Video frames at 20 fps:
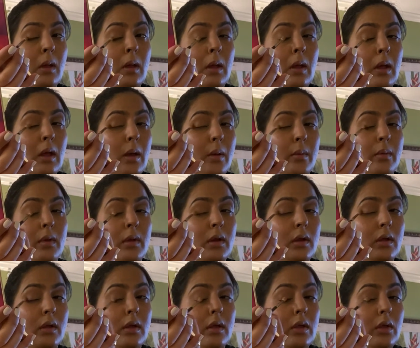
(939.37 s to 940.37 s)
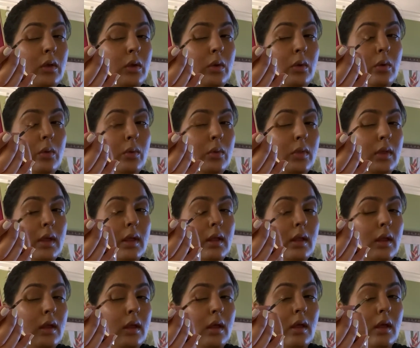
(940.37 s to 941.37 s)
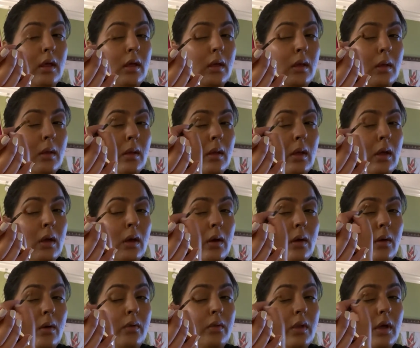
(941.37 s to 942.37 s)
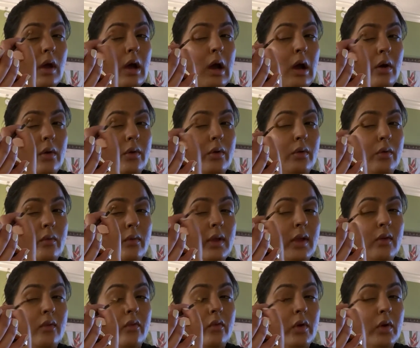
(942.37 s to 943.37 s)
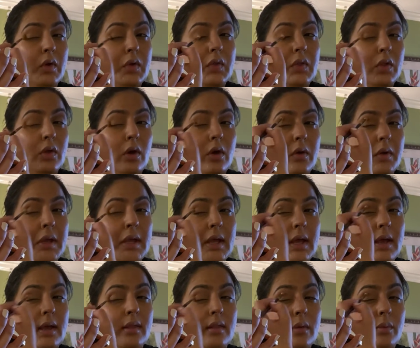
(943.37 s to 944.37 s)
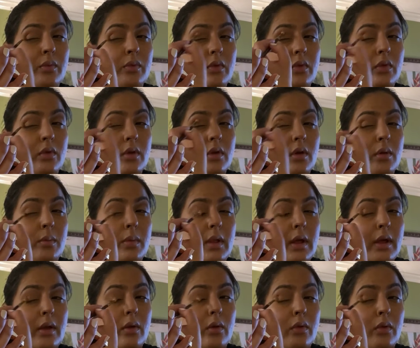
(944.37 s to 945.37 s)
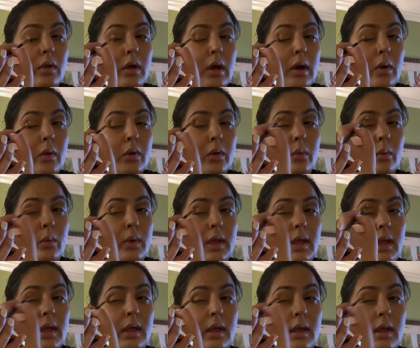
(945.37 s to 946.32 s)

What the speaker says: I'm gonna use it on the outer V first. All right, guys, I'm just gonna apply it on the outer V